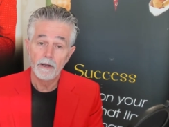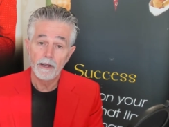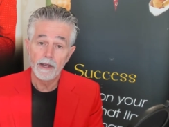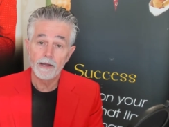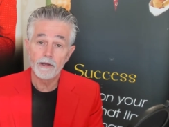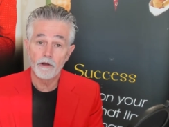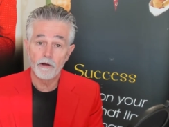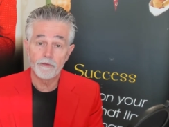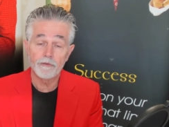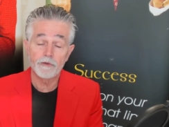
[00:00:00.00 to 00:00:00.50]

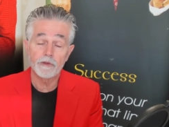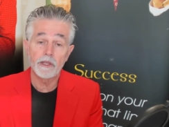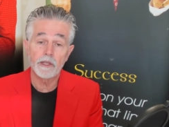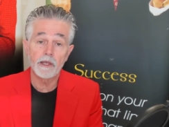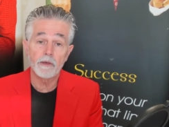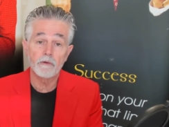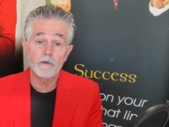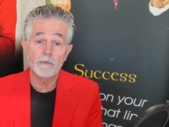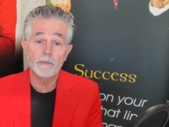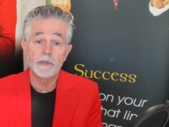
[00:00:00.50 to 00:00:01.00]
and often
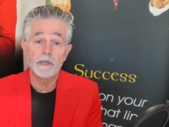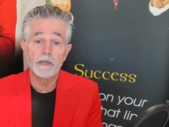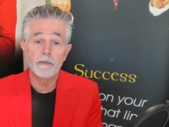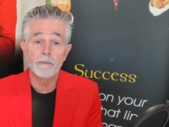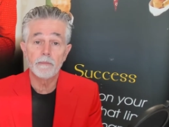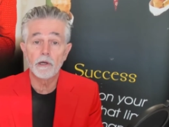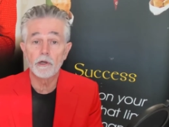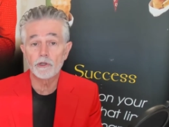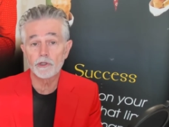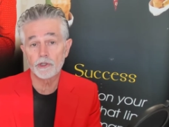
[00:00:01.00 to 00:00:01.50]
there would be
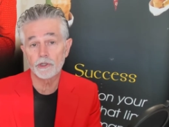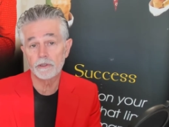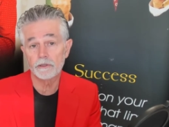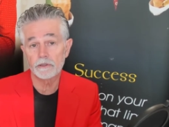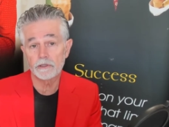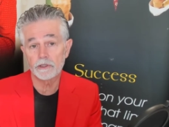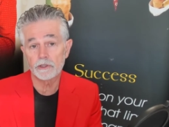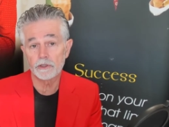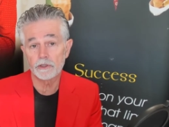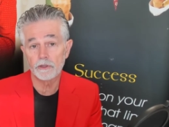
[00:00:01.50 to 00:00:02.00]

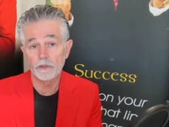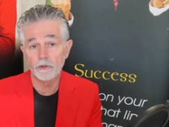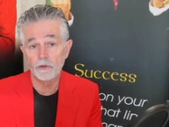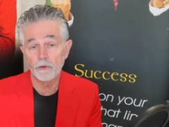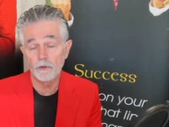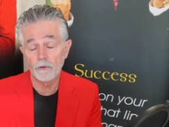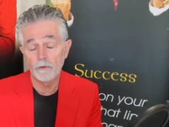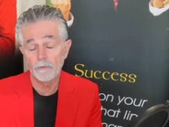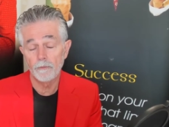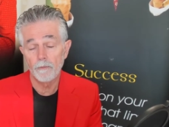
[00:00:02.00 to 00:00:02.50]
motions
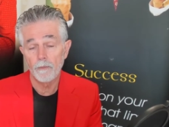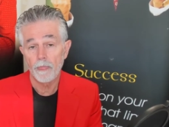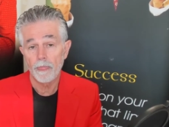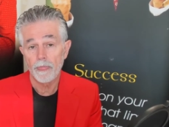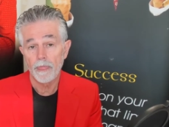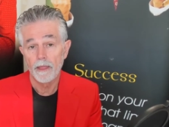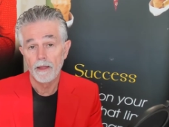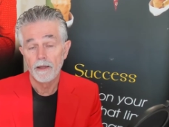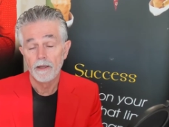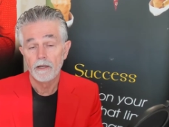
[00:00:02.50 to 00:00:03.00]
to
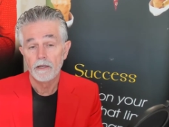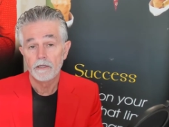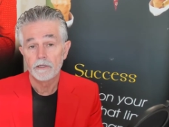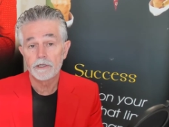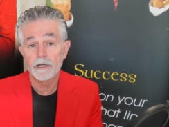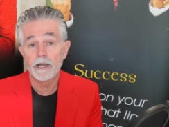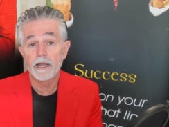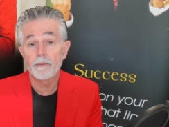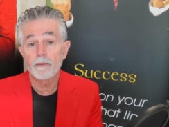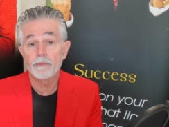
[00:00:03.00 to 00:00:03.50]

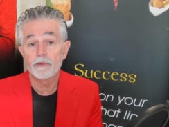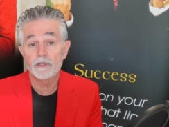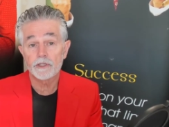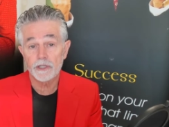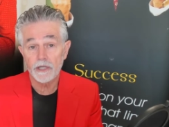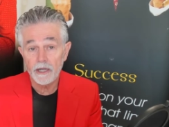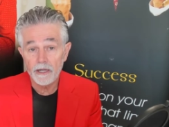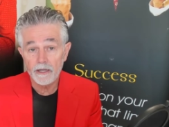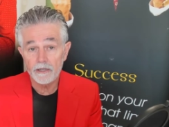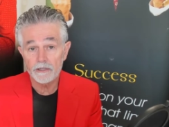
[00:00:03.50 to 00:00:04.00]
take
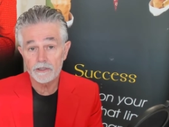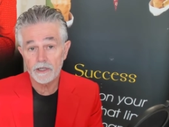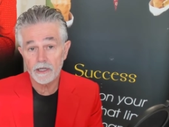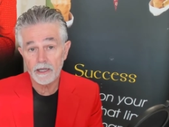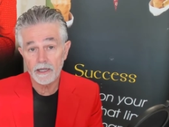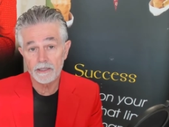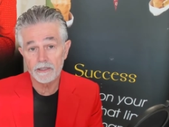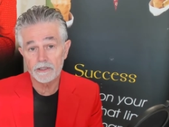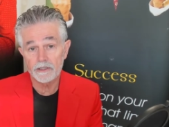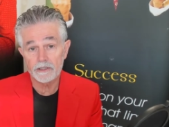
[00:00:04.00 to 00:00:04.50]
proceedings
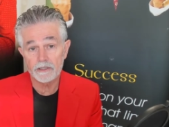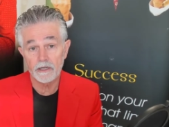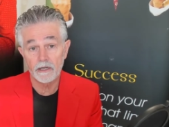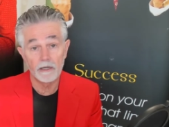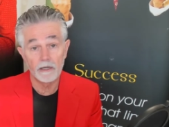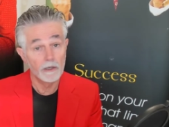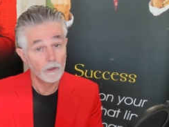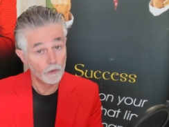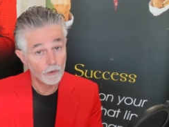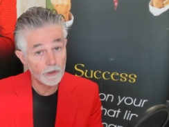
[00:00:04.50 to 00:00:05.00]
against
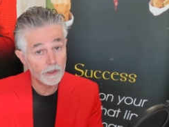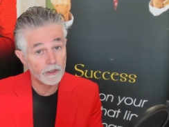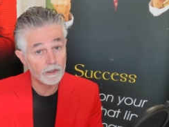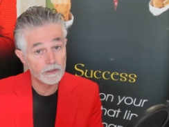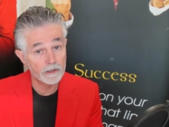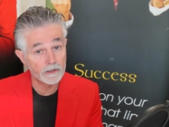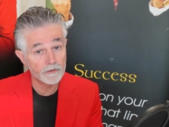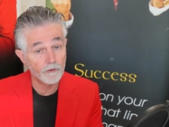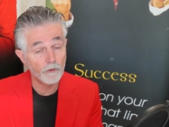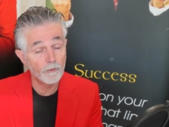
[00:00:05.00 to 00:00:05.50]

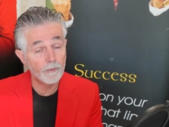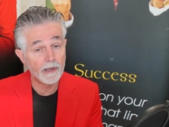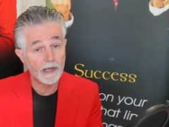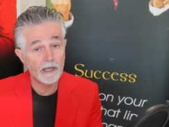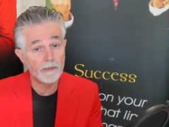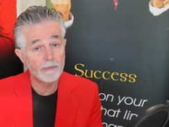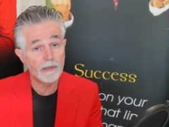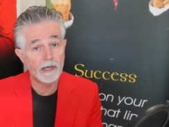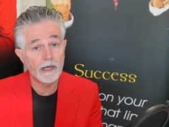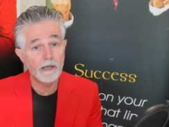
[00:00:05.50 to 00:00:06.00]
lawyers for
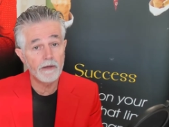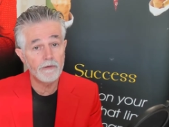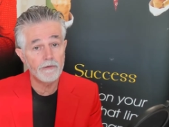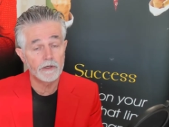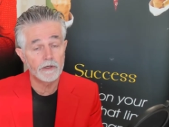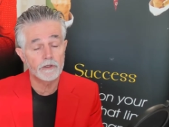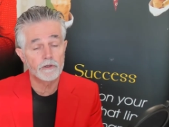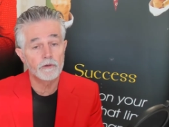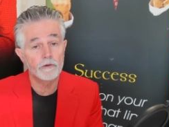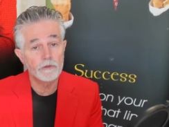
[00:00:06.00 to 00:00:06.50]
bad
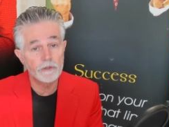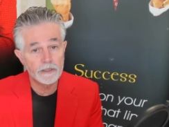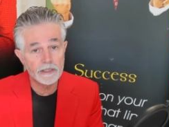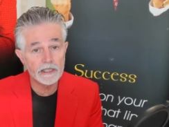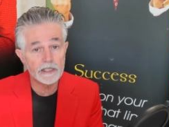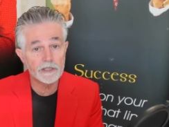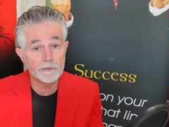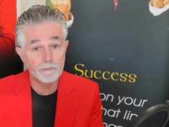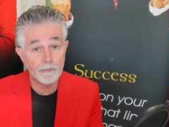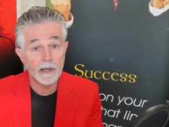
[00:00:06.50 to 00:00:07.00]
behaviour, to
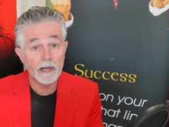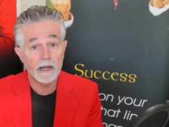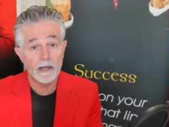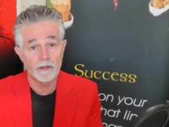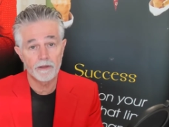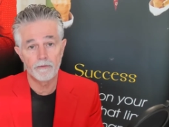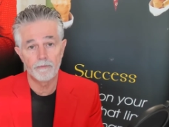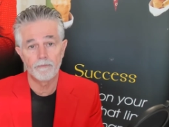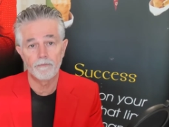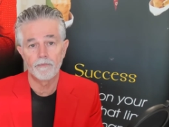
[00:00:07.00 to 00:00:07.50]

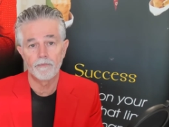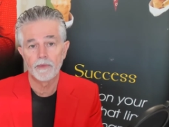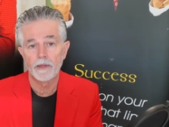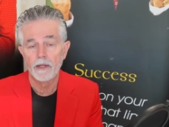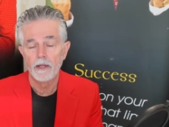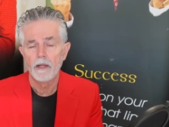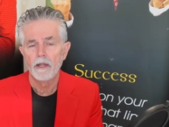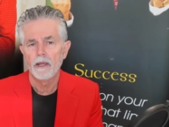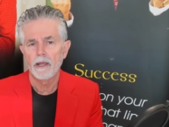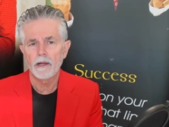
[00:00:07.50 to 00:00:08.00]
disbar them.
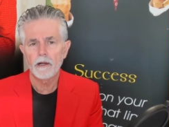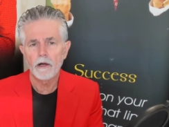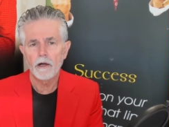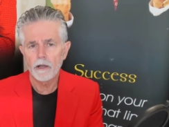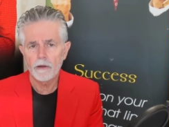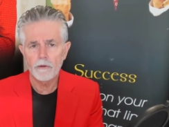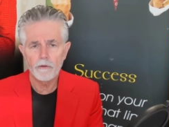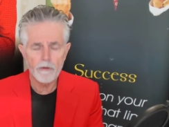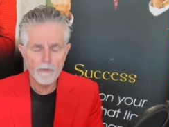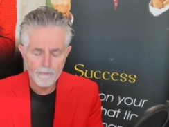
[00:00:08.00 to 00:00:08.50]
And
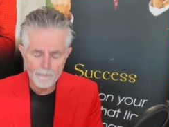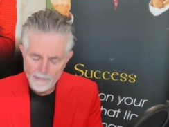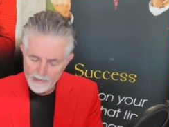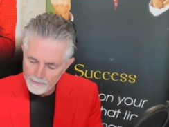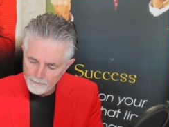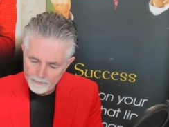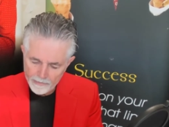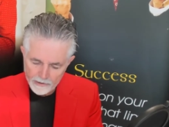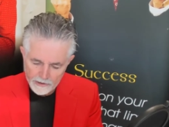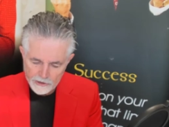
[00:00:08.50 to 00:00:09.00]
I
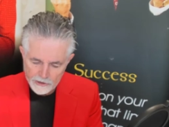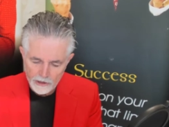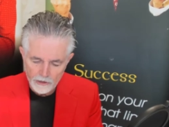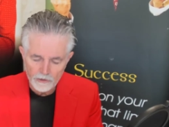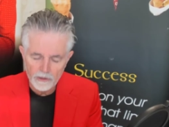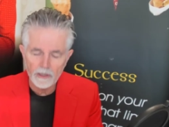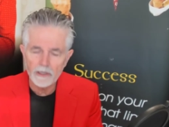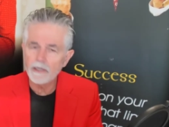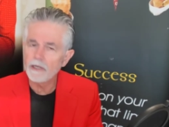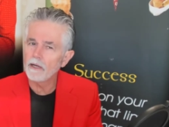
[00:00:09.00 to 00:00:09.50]
remember so
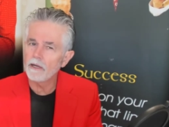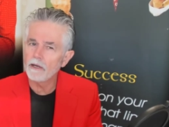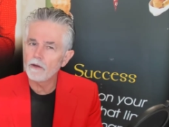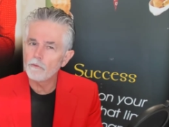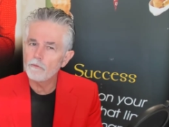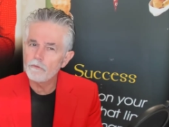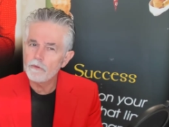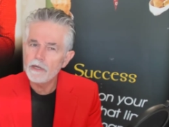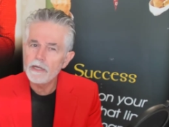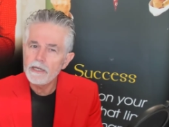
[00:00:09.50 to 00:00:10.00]
clearly
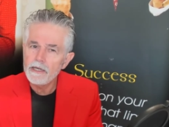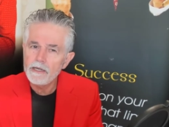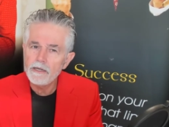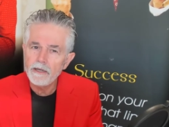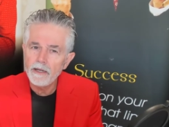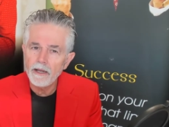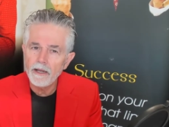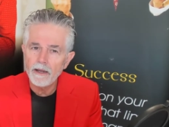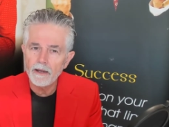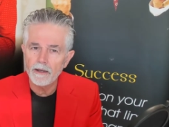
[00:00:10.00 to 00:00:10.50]

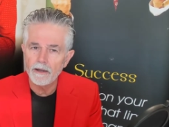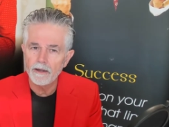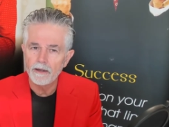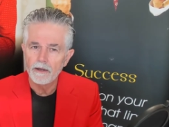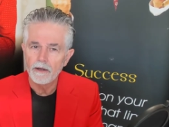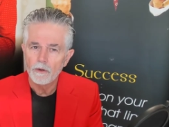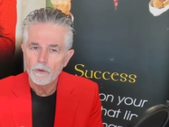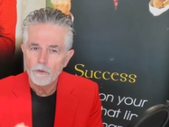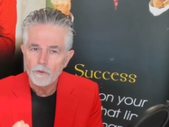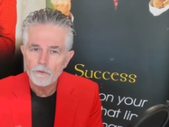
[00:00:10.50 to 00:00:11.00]
reading
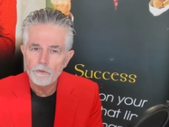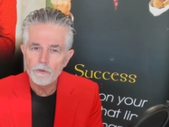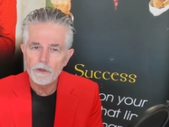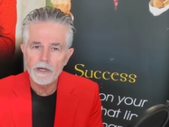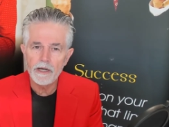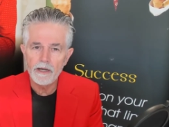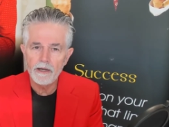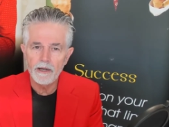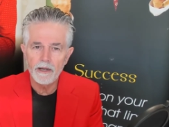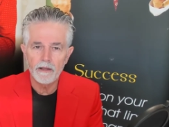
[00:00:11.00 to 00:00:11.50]

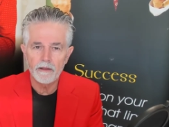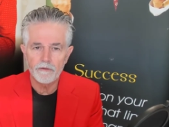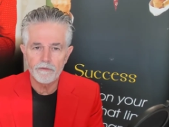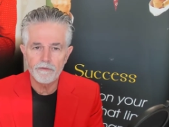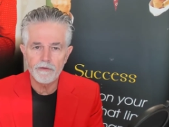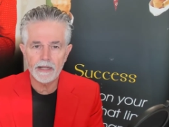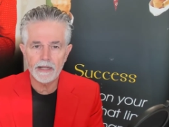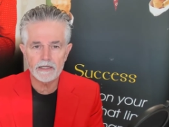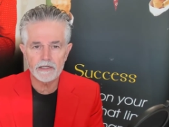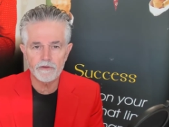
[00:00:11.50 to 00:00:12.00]
the
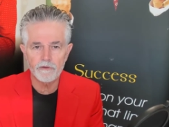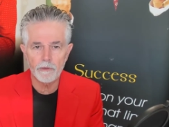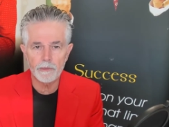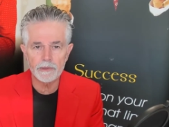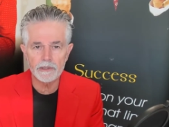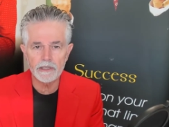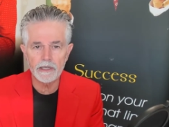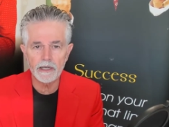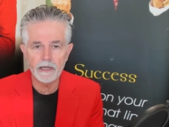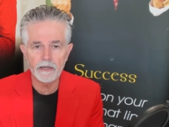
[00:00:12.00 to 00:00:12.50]
facts of a
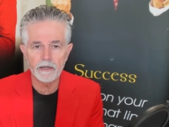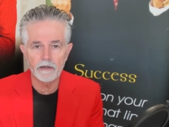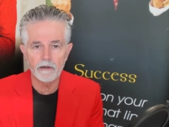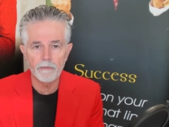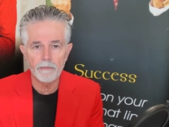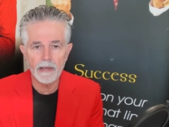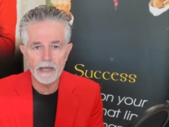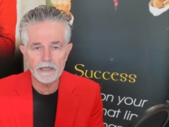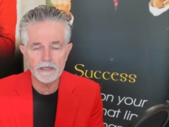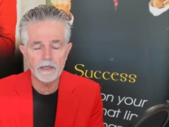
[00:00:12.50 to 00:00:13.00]
particular
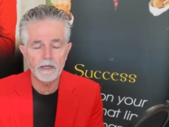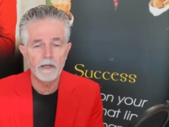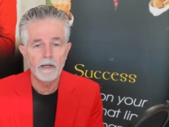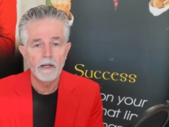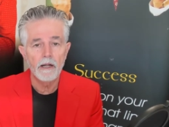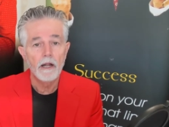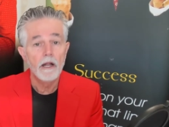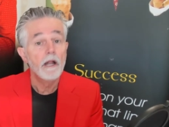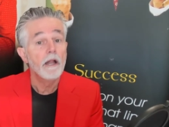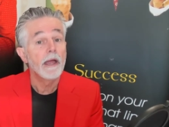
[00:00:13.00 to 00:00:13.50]
matter,
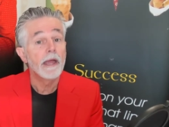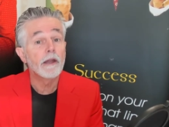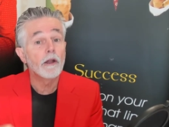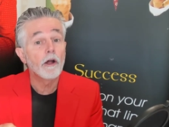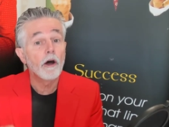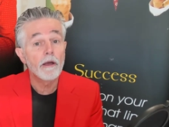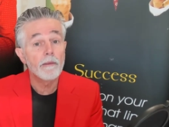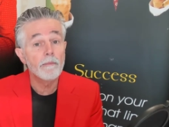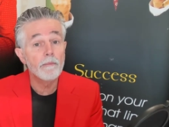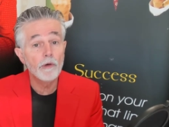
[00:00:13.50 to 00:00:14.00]
and
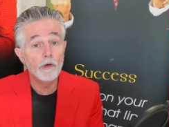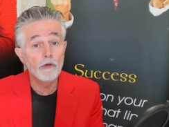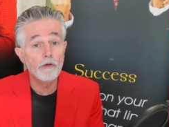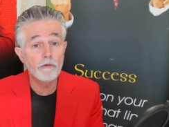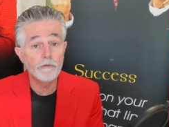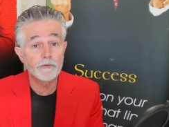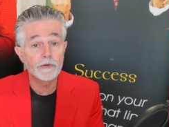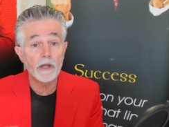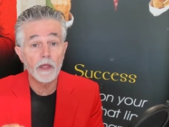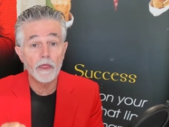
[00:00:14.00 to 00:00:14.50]
I
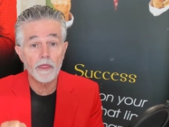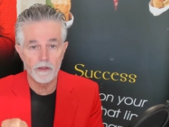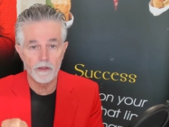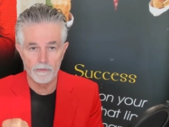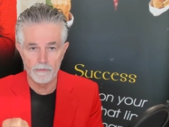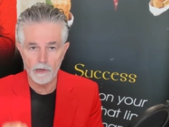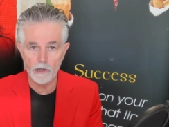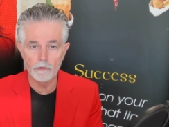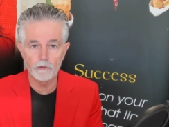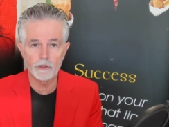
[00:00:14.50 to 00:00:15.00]
moved
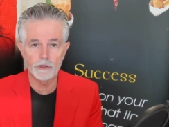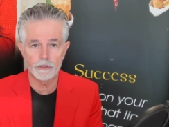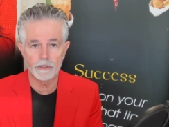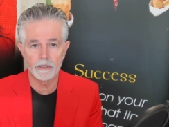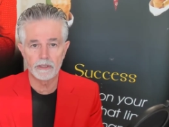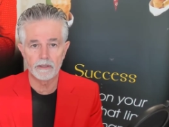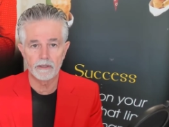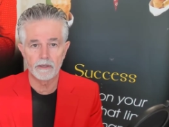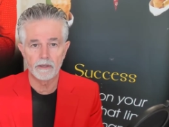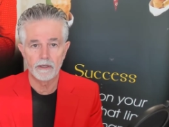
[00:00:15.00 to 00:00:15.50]
the
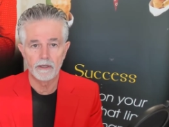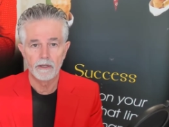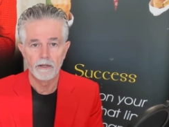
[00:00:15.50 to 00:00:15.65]
motion